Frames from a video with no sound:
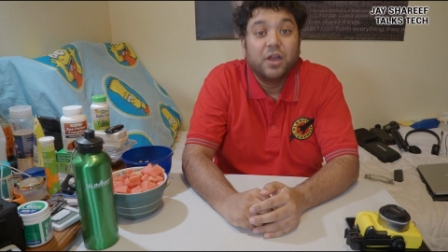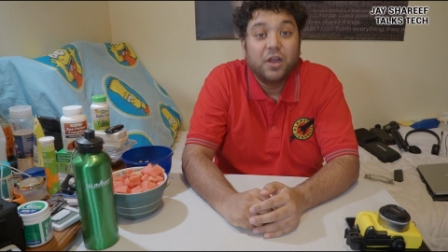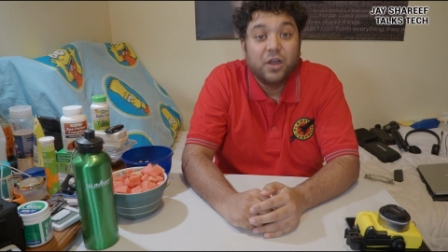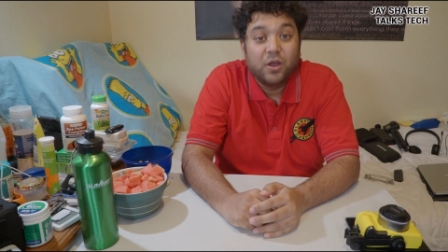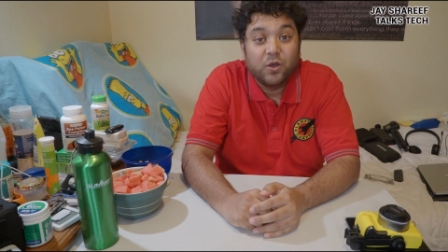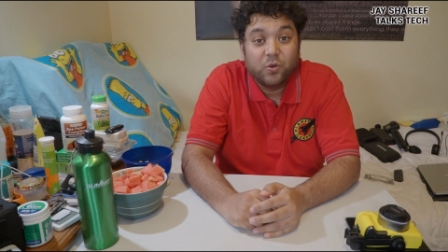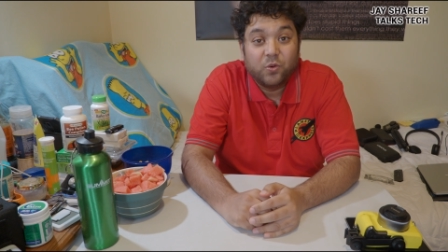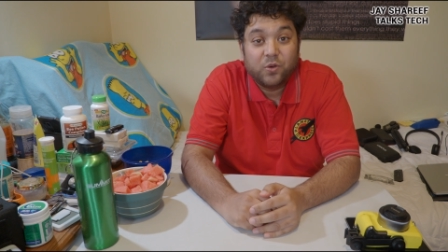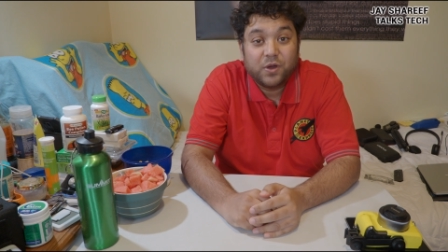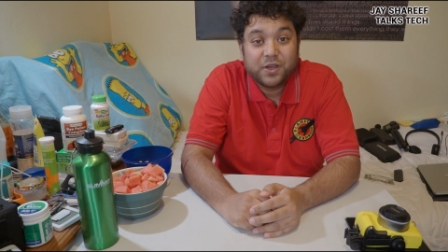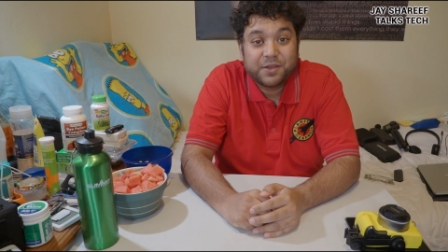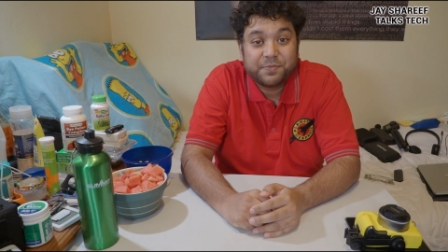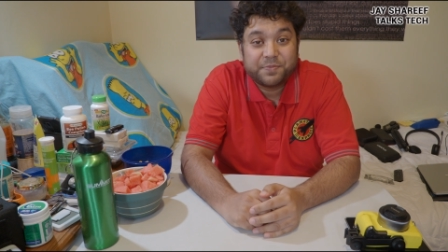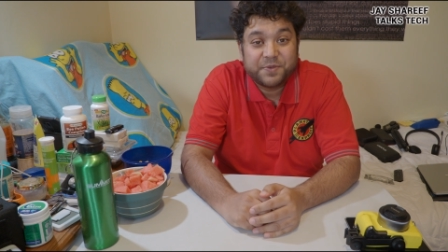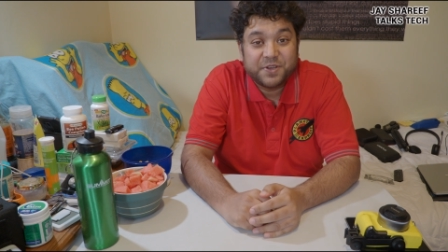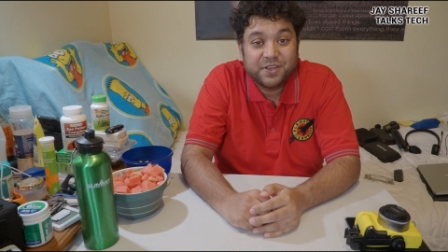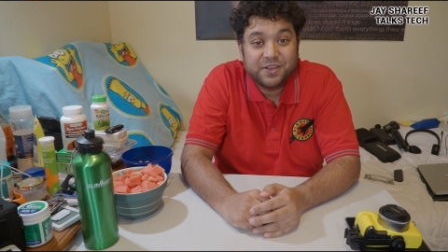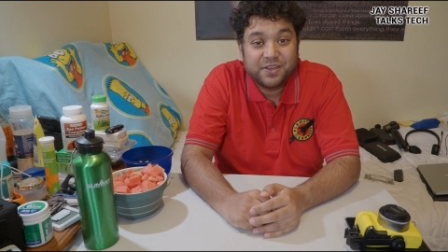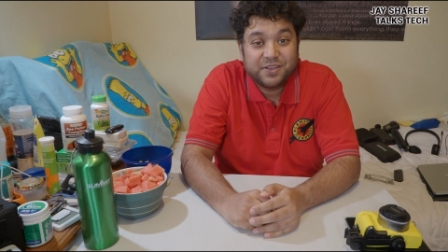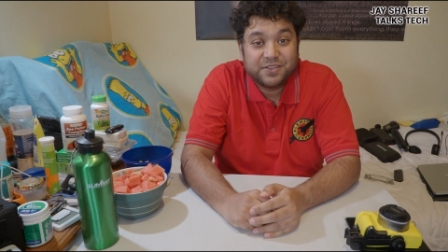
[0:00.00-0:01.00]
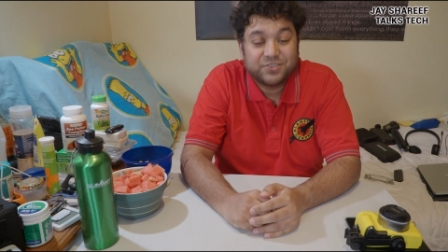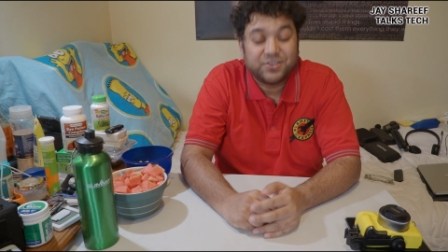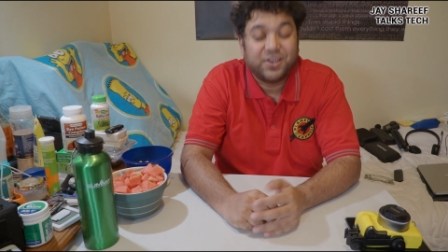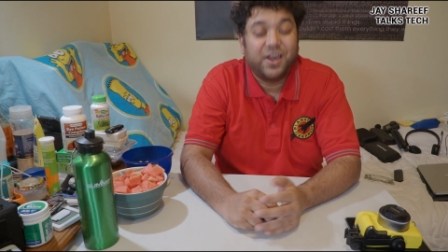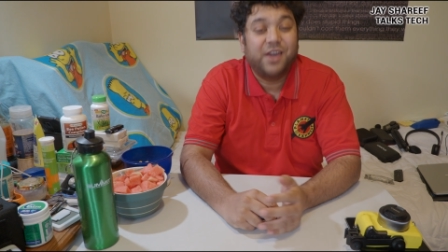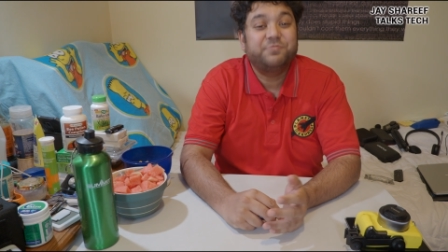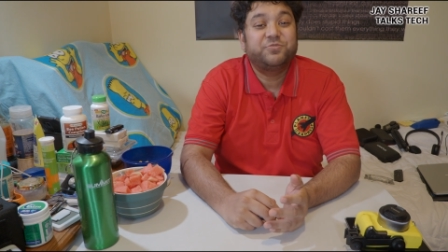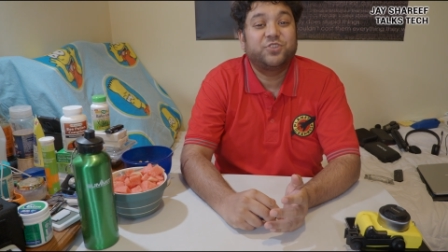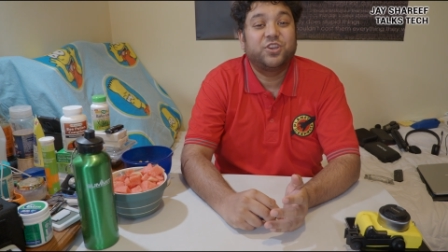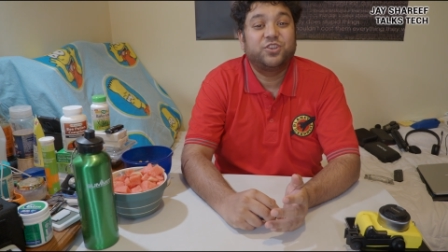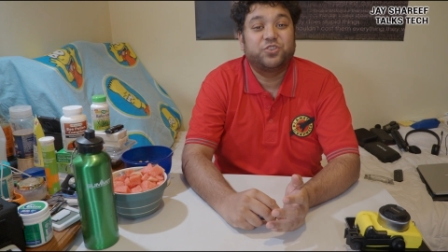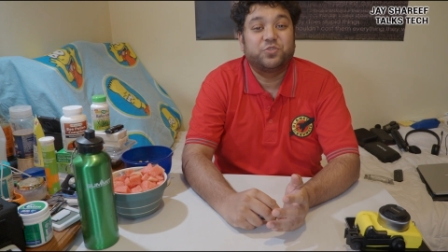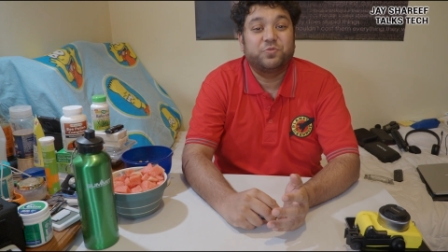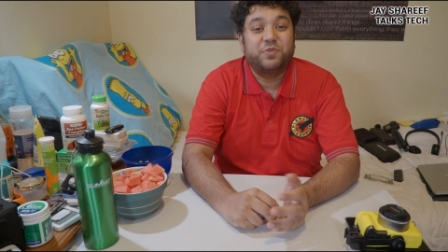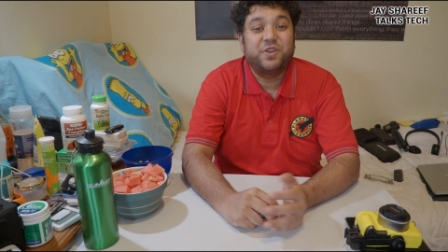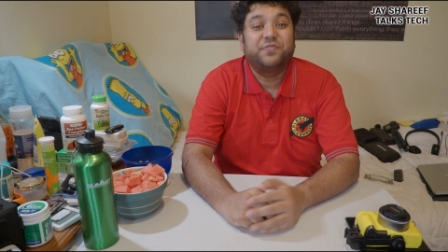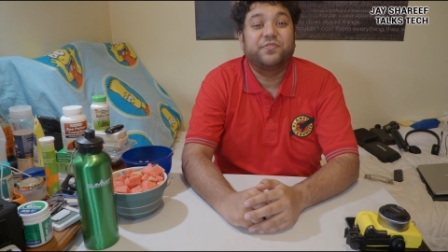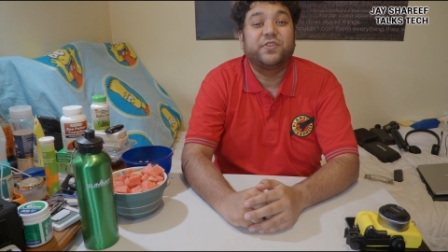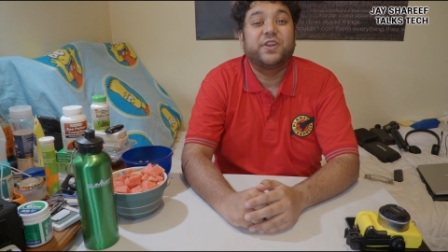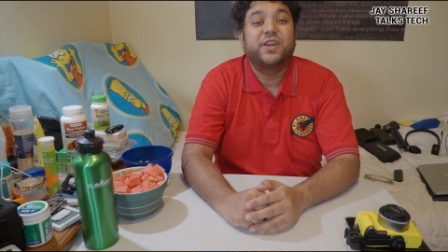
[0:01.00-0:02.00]
What up nerds, I'm Jay
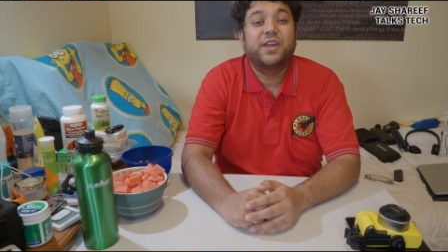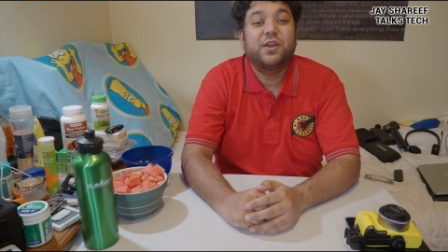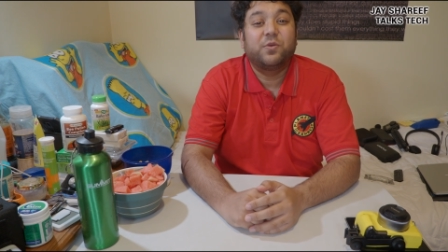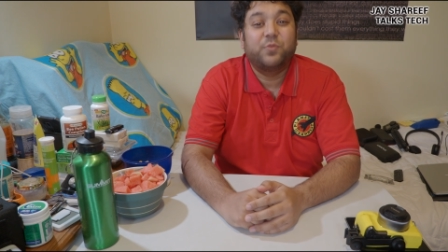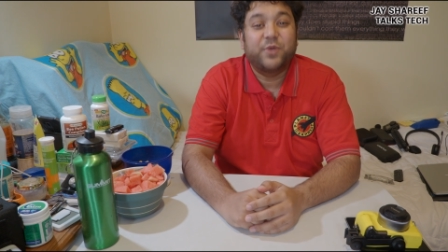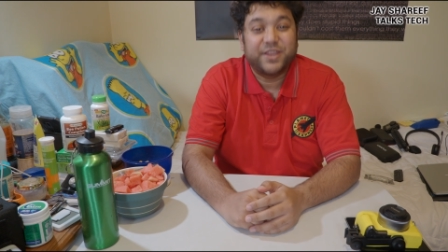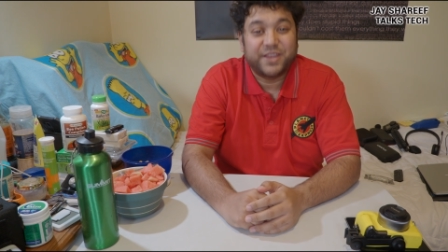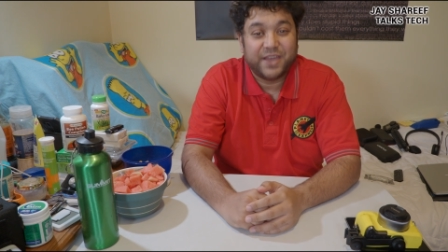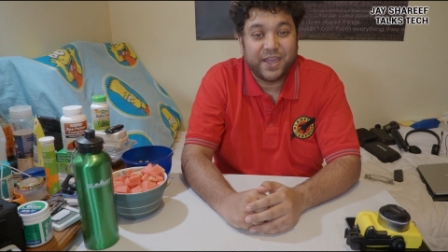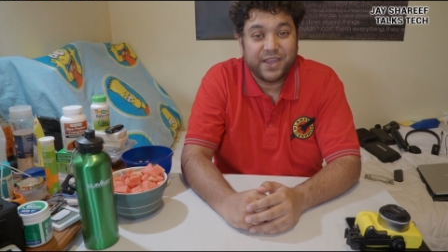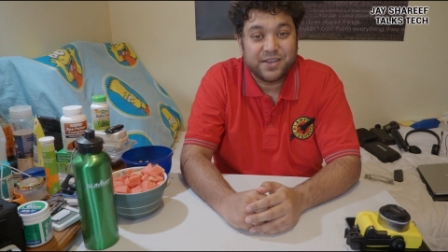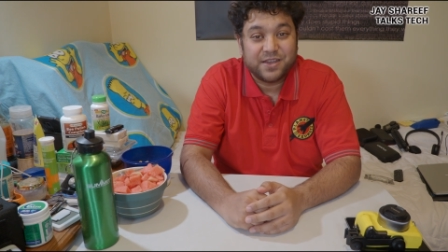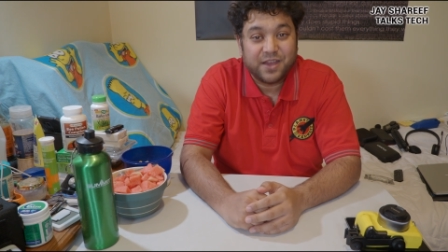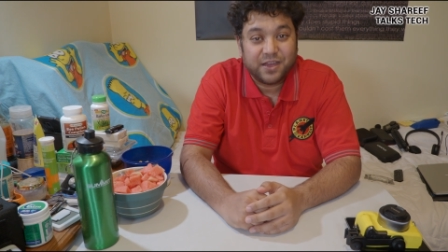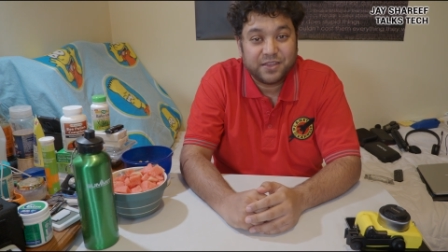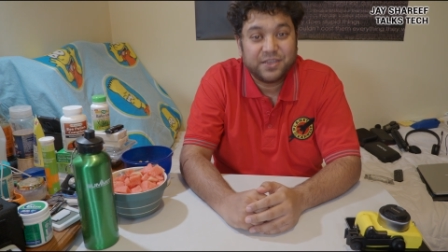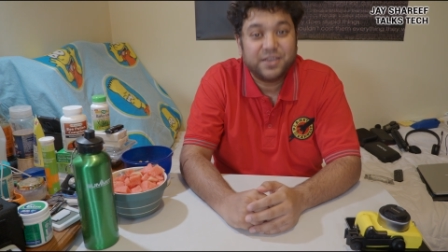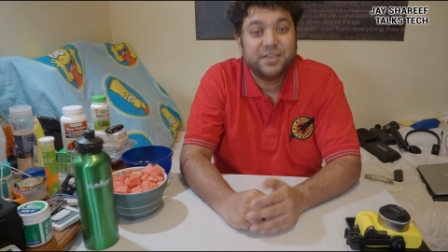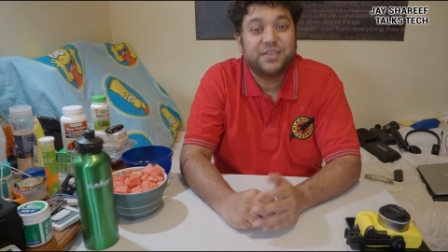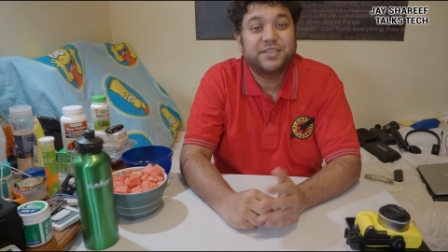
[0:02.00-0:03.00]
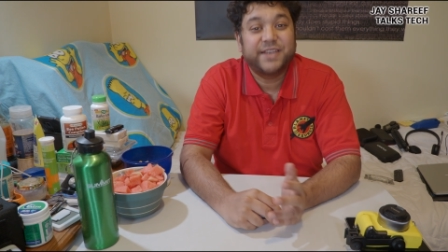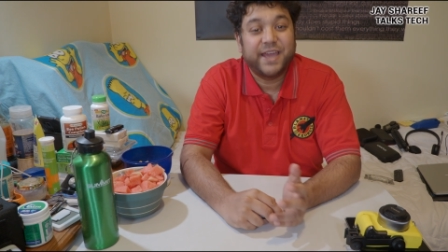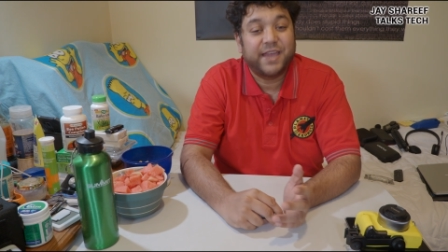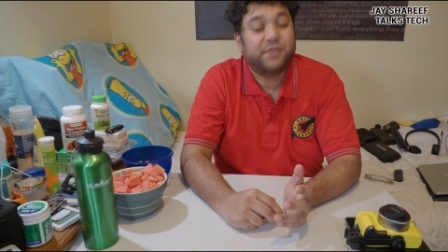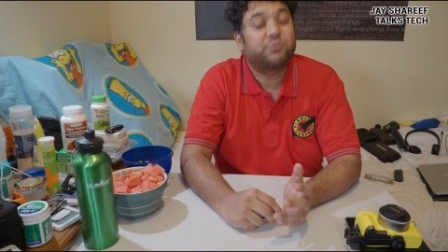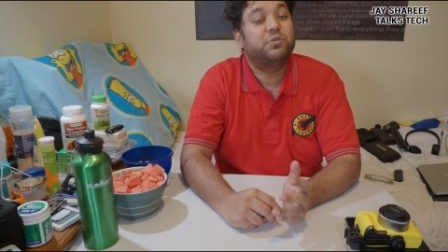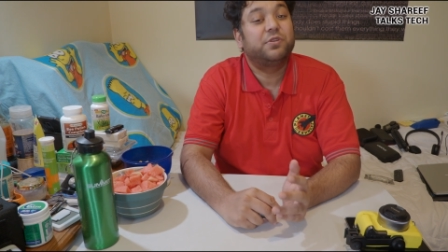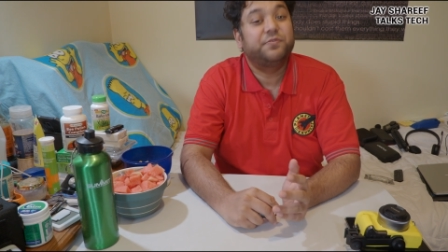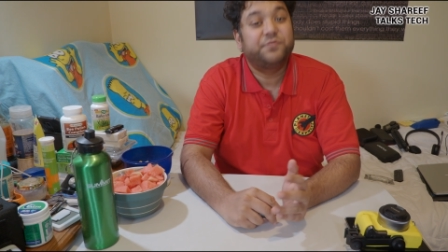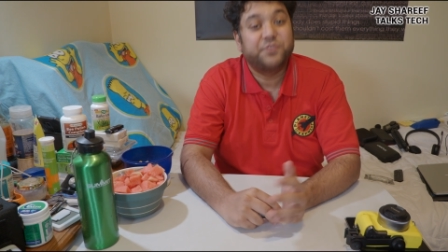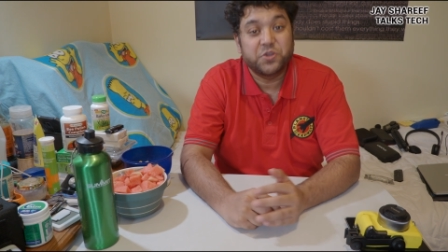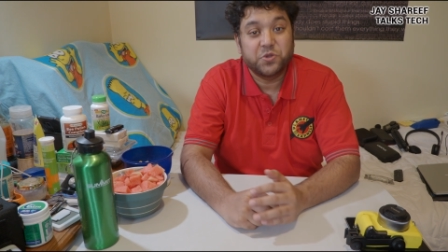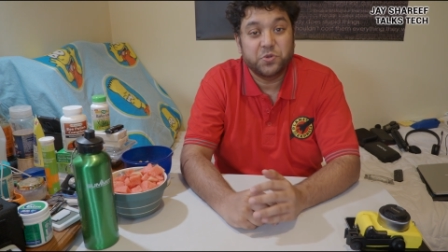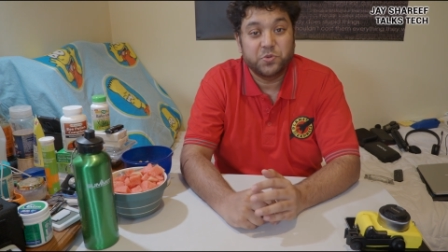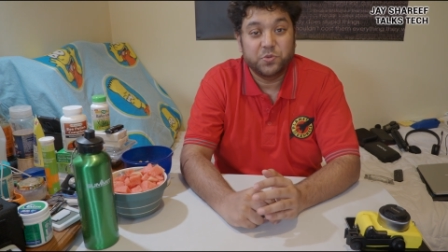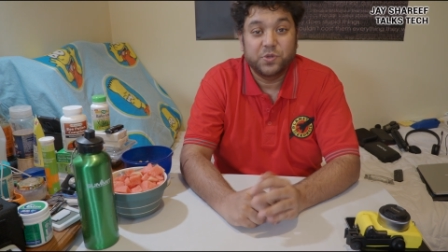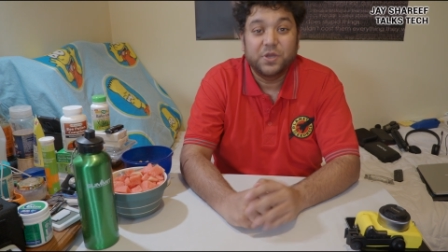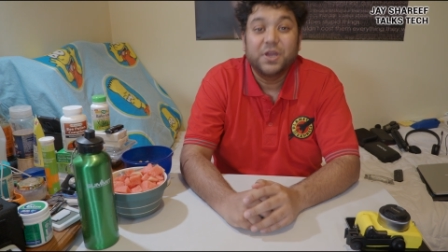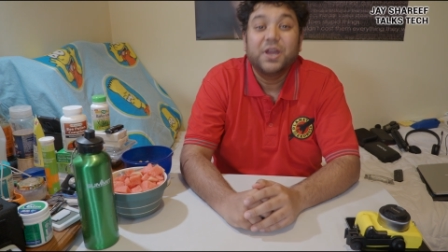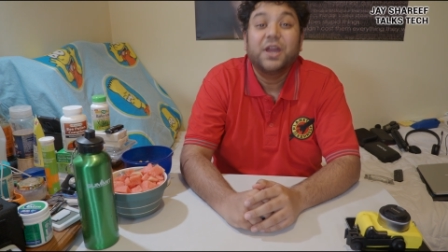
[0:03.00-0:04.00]
Sharif here with another tech review.